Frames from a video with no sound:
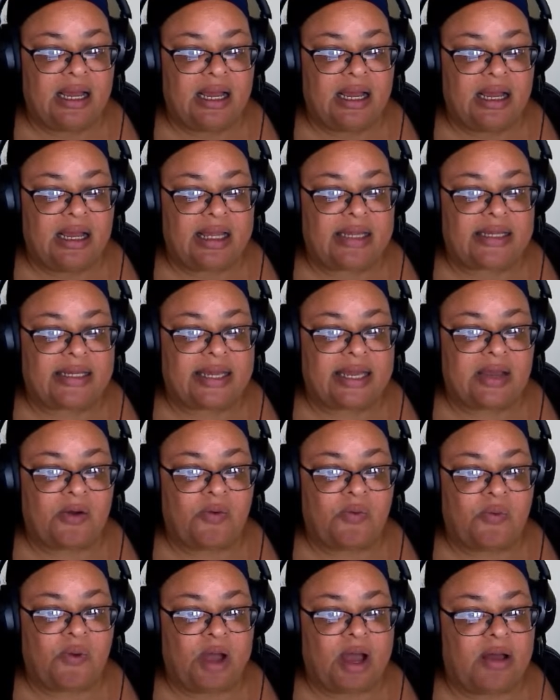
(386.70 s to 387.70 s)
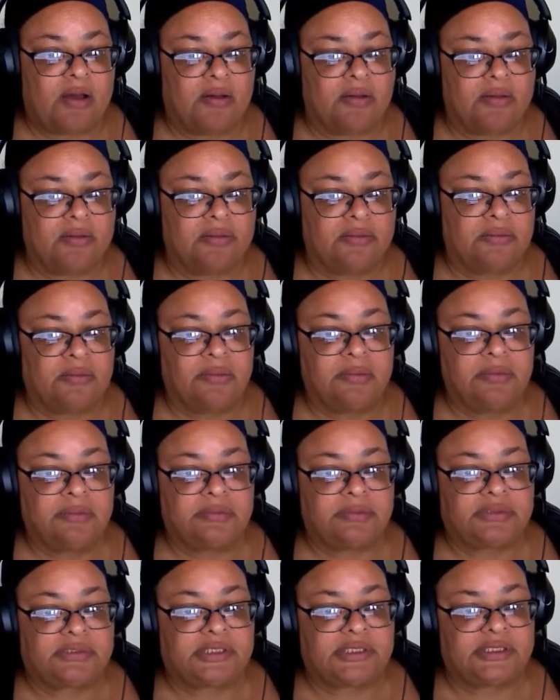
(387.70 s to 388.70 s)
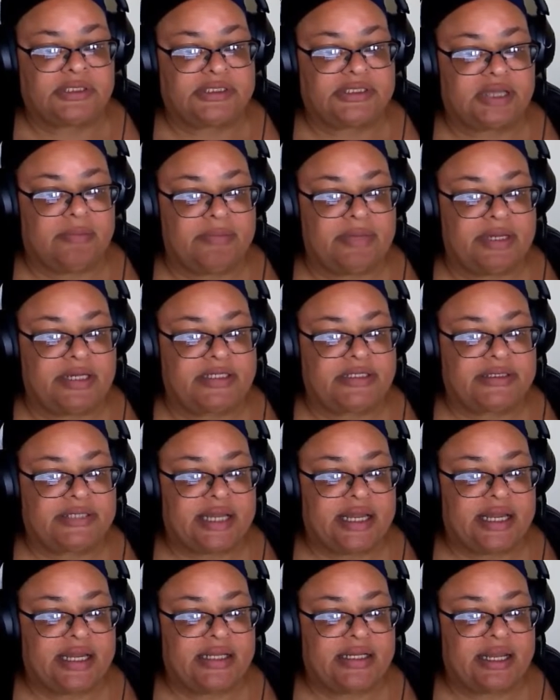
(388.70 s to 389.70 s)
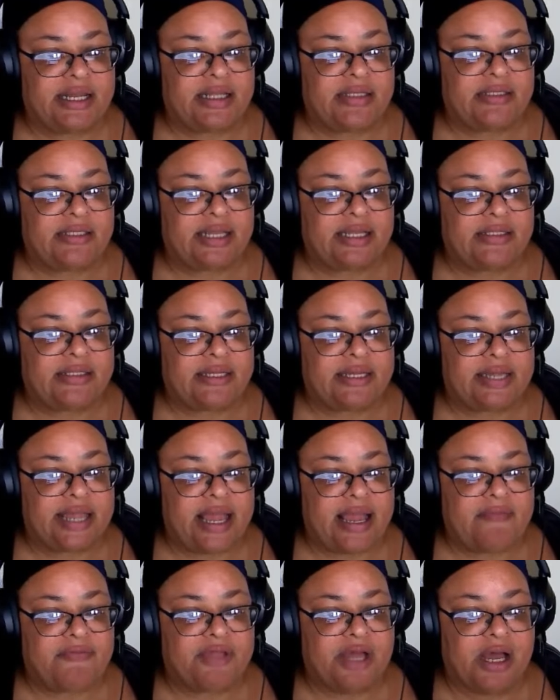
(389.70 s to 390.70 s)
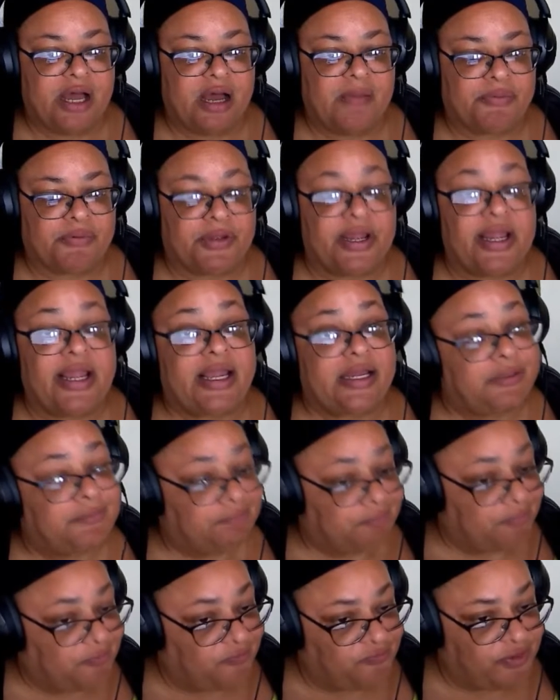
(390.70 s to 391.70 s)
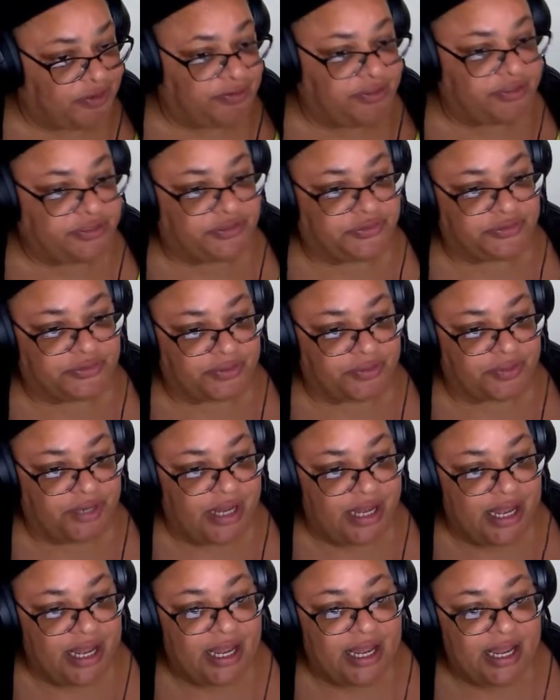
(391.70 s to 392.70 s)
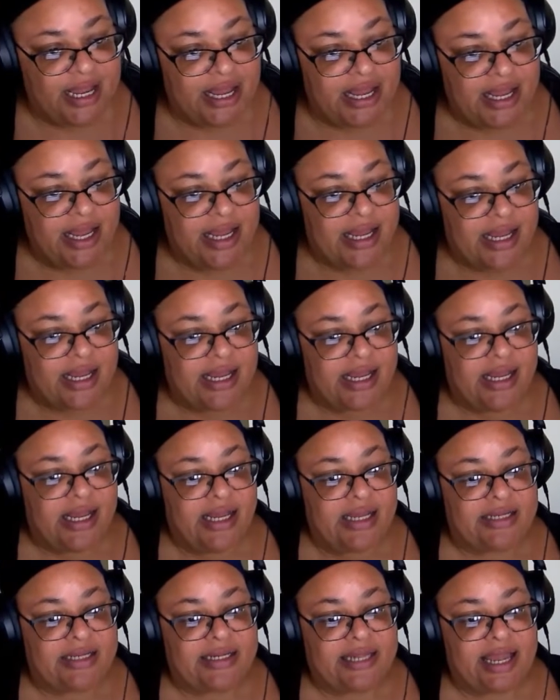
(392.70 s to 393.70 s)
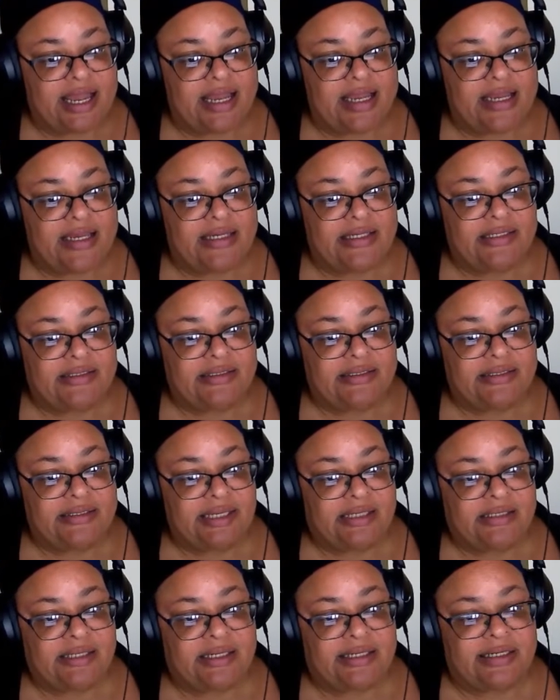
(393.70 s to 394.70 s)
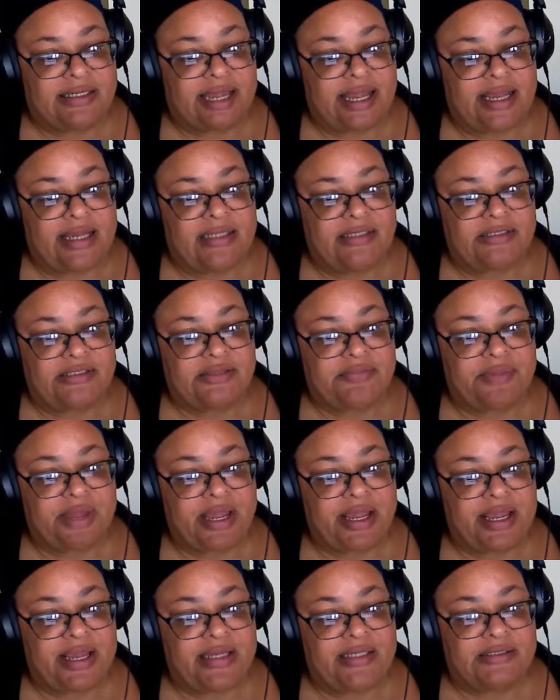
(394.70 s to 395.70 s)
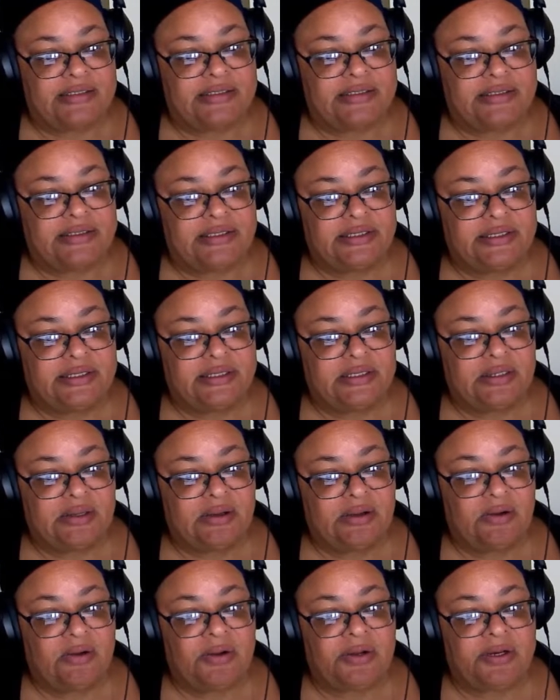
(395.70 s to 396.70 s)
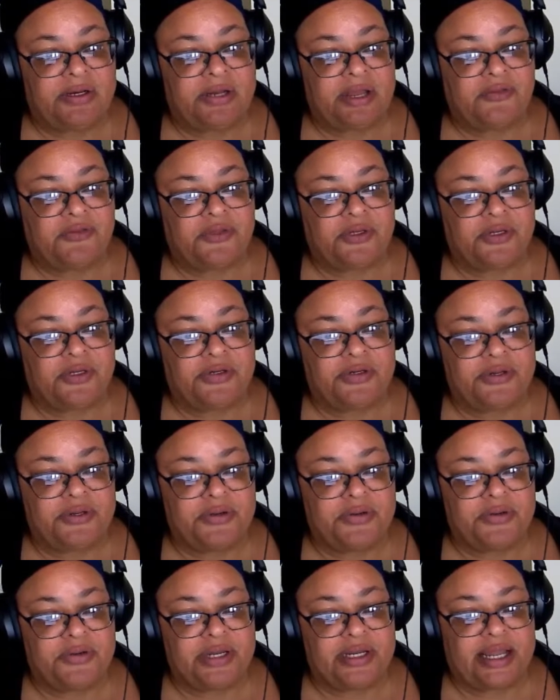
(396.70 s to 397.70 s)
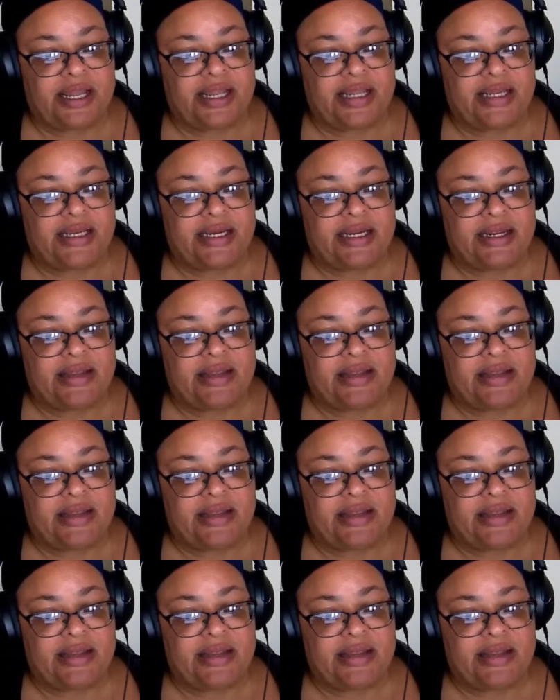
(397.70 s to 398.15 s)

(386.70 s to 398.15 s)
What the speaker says: get, while to some extent that they have the upper hand. Very true. The gang demands are nothing new in Haiti,